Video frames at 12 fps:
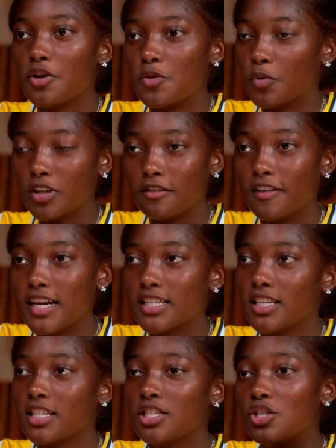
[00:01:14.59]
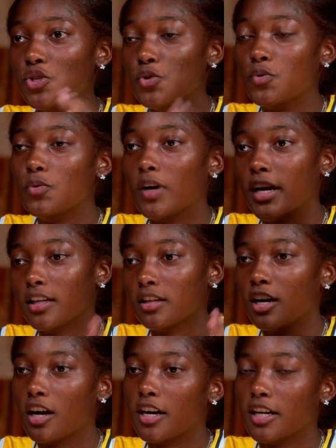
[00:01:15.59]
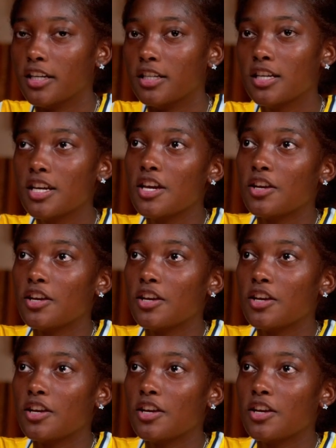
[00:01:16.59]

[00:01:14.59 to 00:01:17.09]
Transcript: no devices, you and God, and